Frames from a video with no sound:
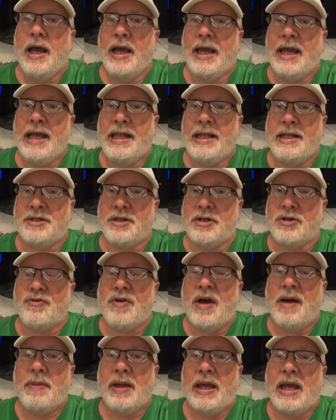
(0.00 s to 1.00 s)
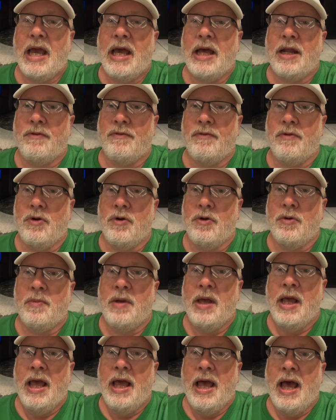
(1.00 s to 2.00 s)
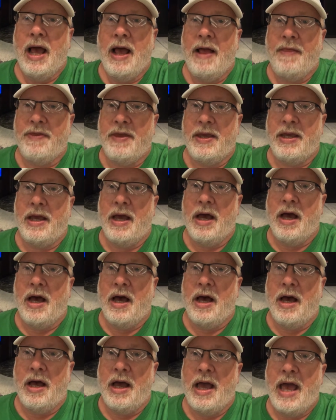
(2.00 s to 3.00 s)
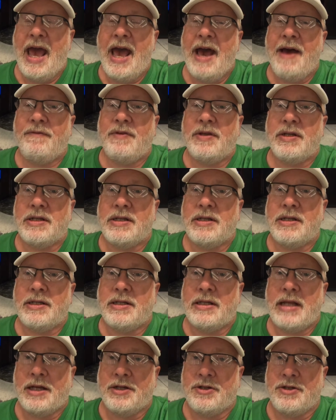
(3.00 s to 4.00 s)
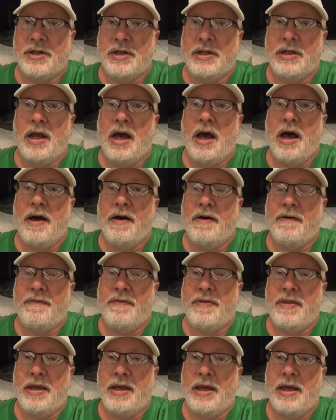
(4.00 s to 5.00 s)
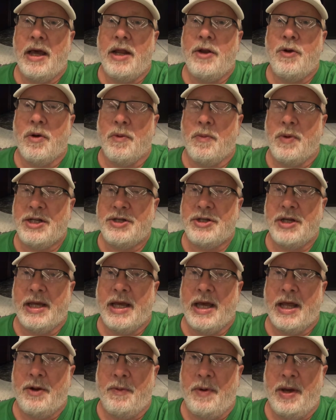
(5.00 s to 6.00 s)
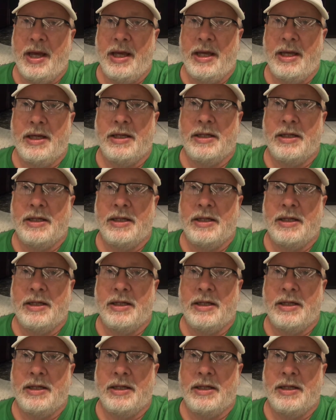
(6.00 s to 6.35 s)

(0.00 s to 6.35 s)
Again, it's the Tropicana room at the aft section of the Norwegian Getaway.